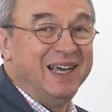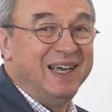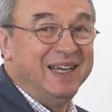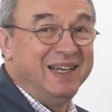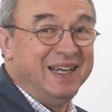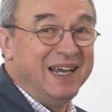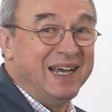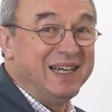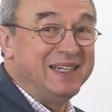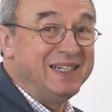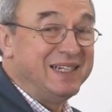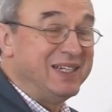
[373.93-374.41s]

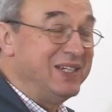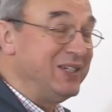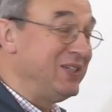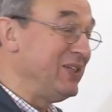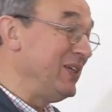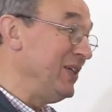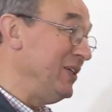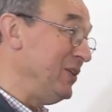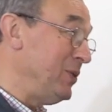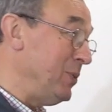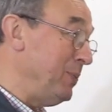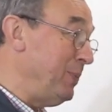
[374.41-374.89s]
and that
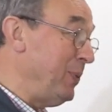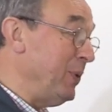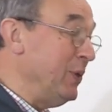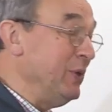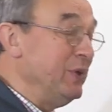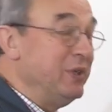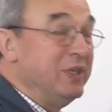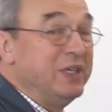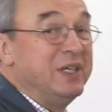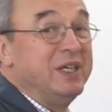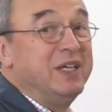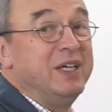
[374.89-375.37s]
is to
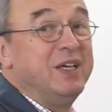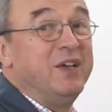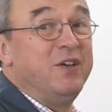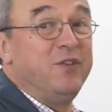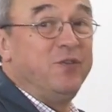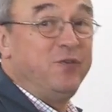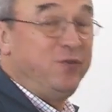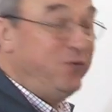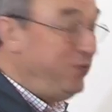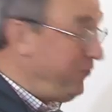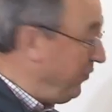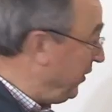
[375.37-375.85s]
put
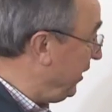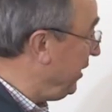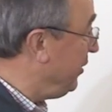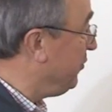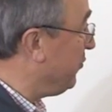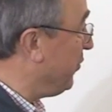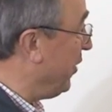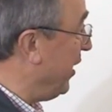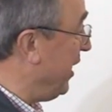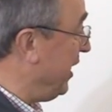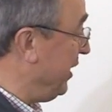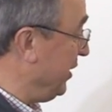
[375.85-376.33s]

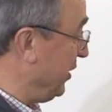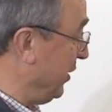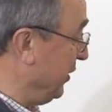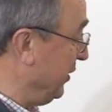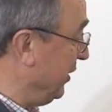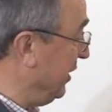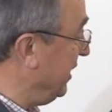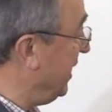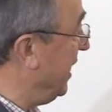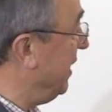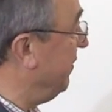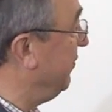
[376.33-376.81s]
feed rate
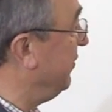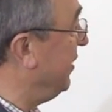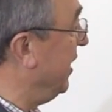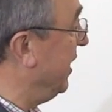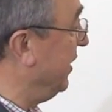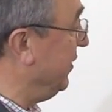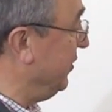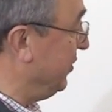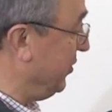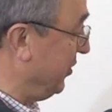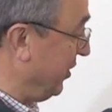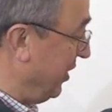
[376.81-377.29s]
on the
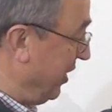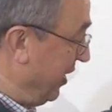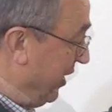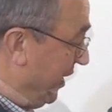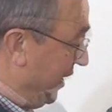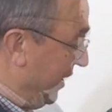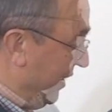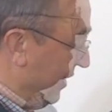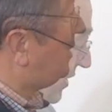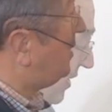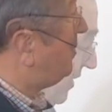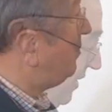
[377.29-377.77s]
left-hand
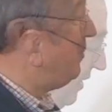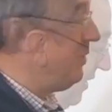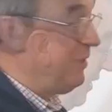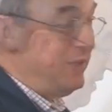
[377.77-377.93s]
side,